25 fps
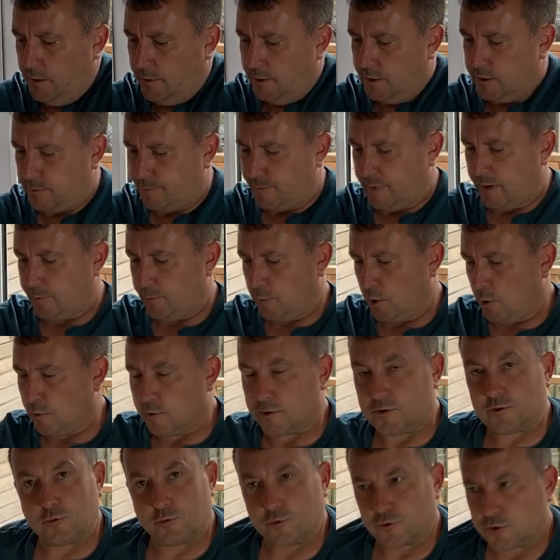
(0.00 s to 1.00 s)
this big bowl
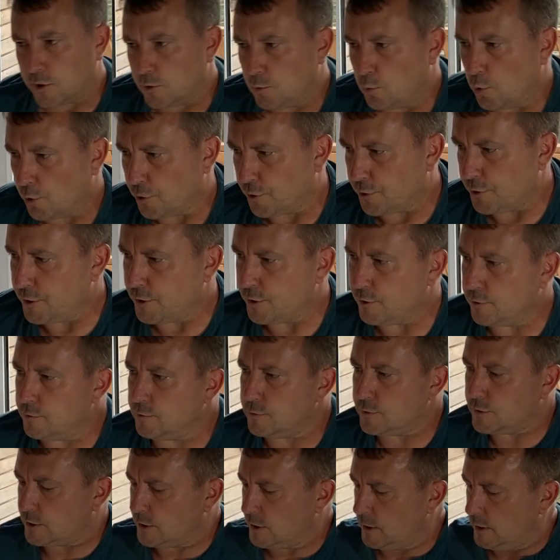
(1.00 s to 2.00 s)
is also what I
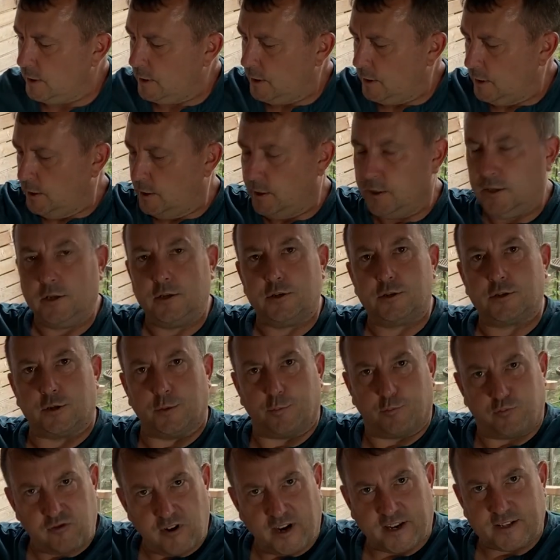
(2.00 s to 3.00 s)
use to
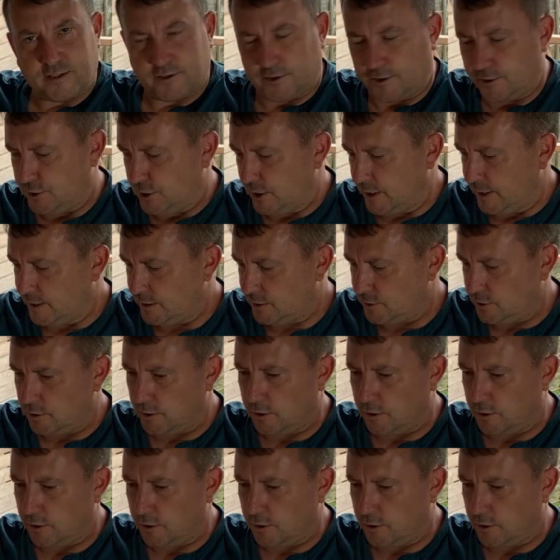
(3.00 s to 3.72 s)
press the cheese.